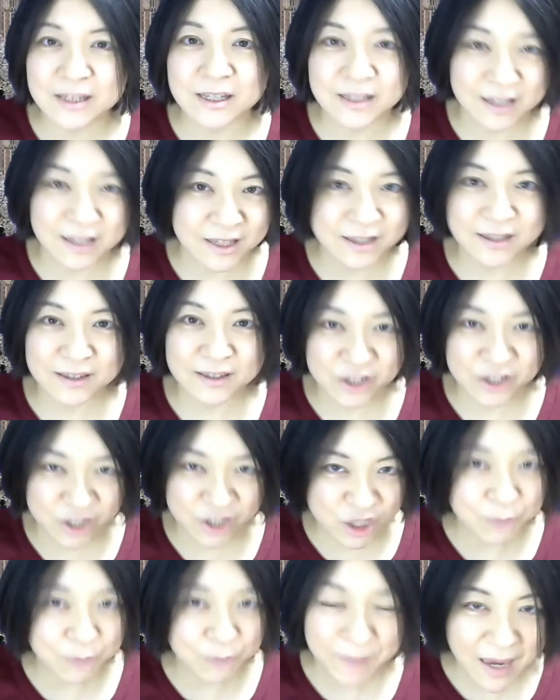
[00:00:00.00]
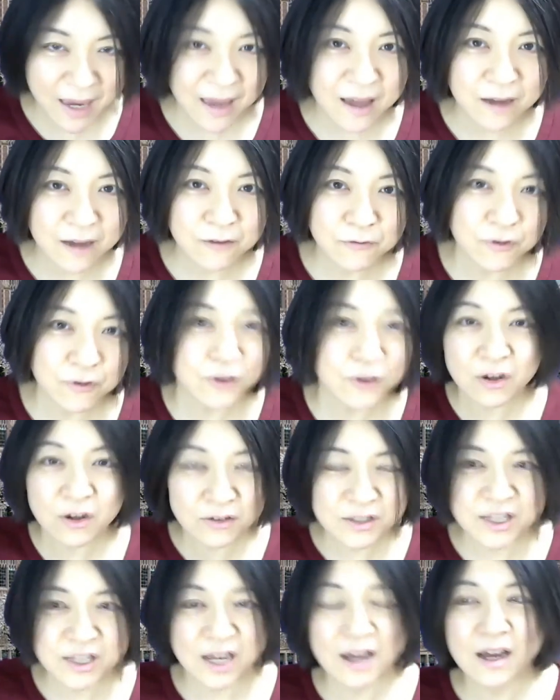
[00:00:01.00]
in Japan for a long
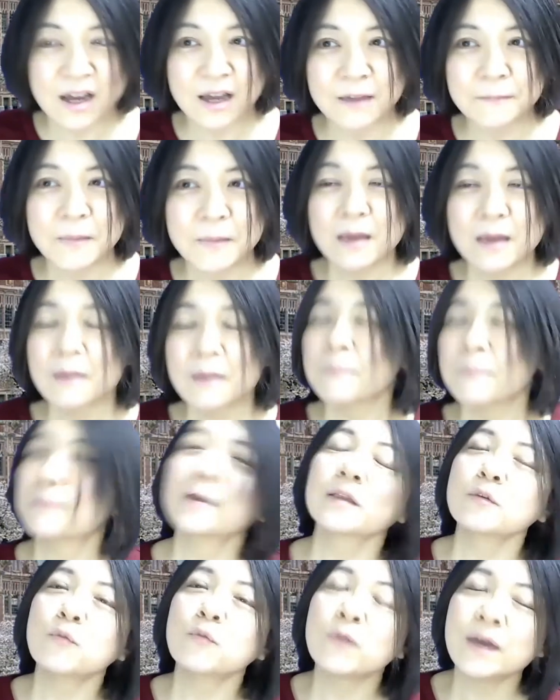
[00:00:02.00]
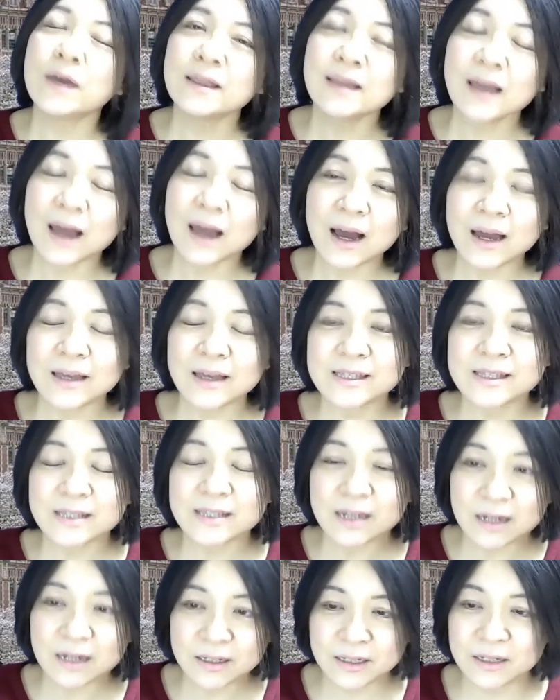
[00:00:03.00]
time. But when I
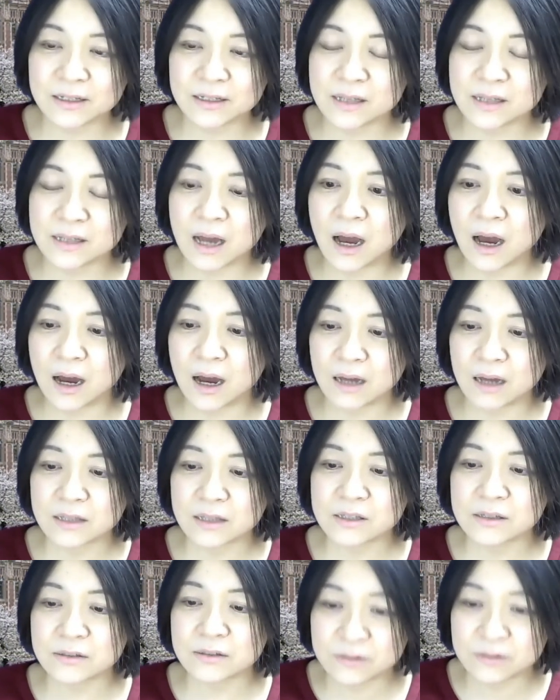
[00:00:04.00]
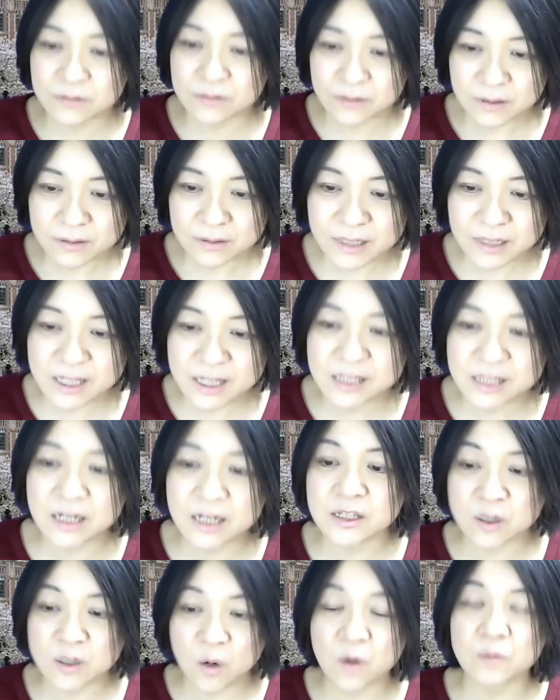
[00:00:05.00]
started to
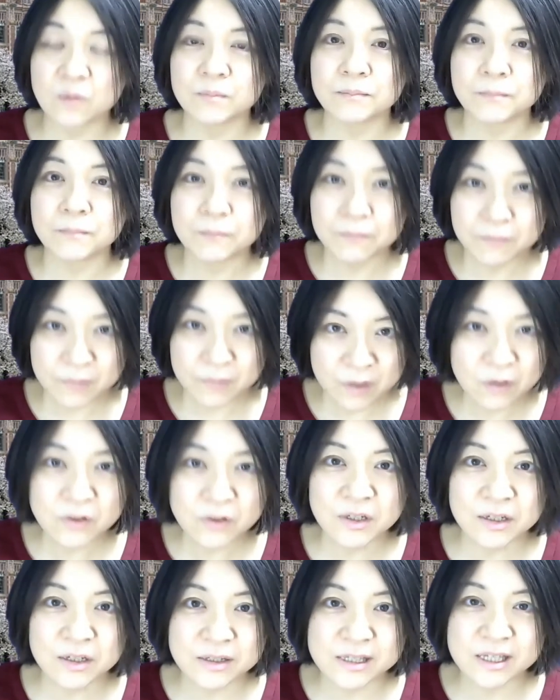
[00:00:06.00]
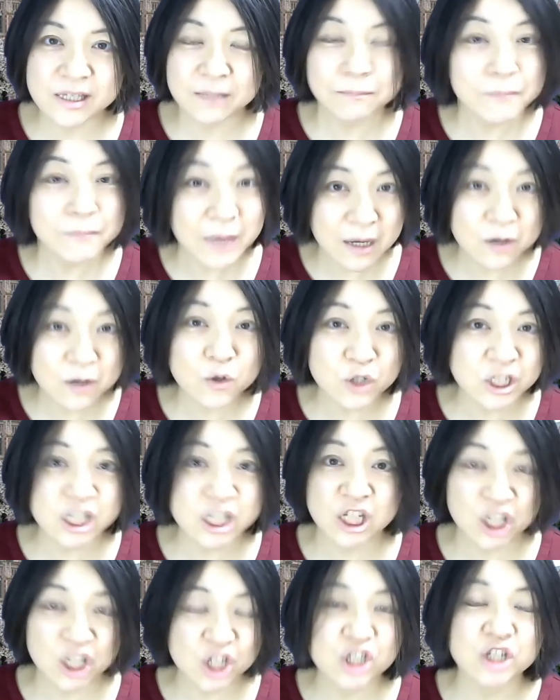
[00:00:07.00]
research on lawyers,
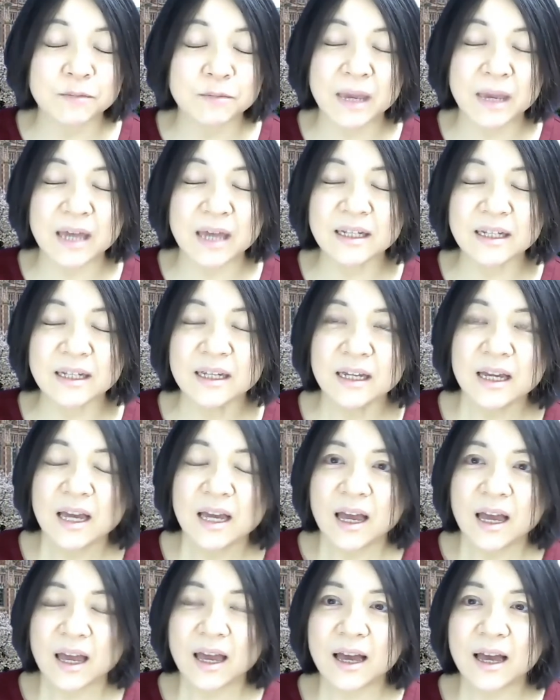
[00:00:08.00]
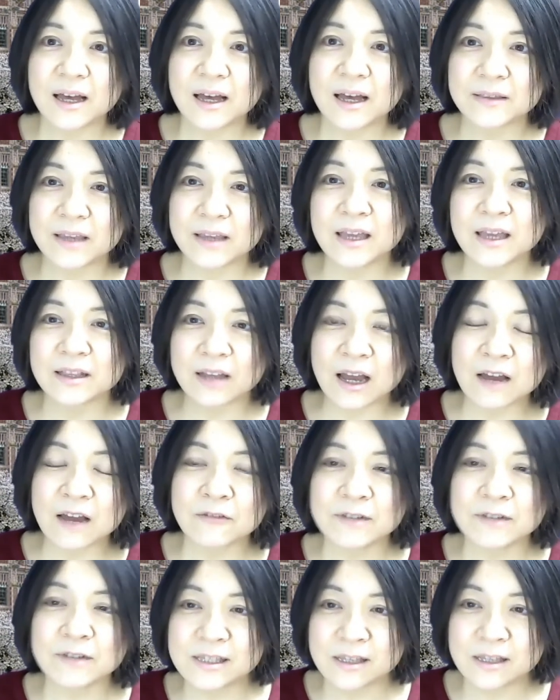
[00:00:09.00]
bengoshi in Japan, and
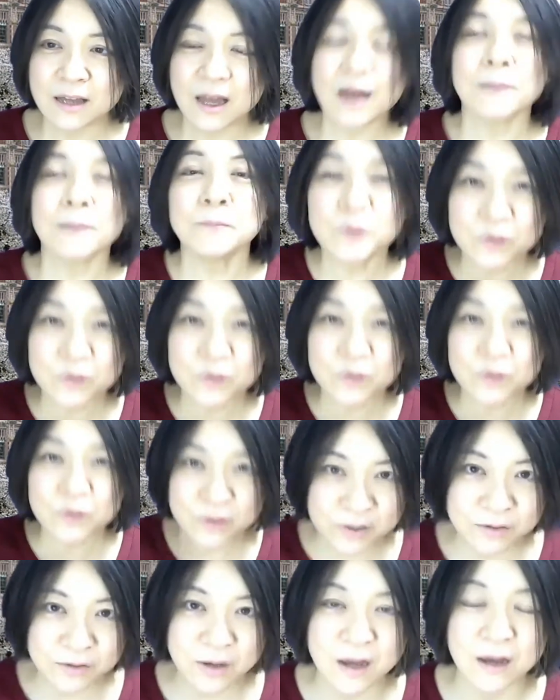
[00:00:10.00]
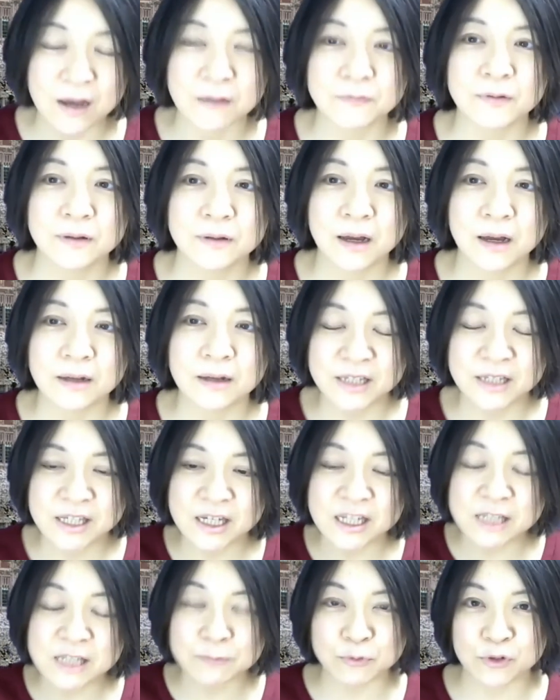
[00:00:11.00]
I happened to have a
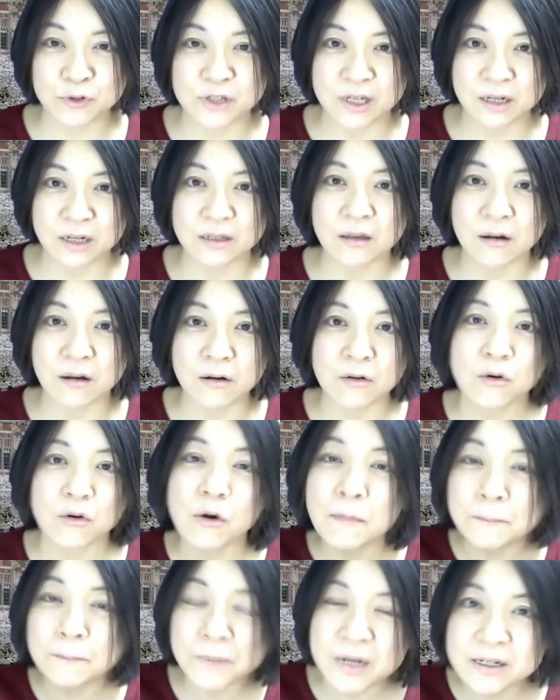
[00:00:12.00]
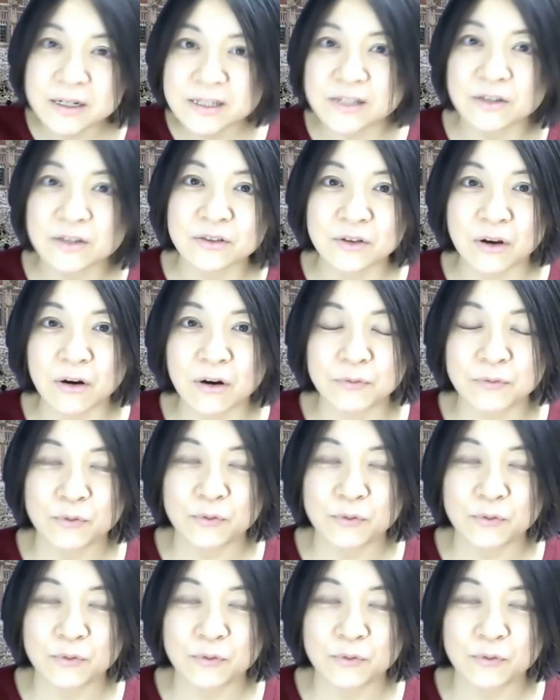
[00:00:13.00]
research project on comparison of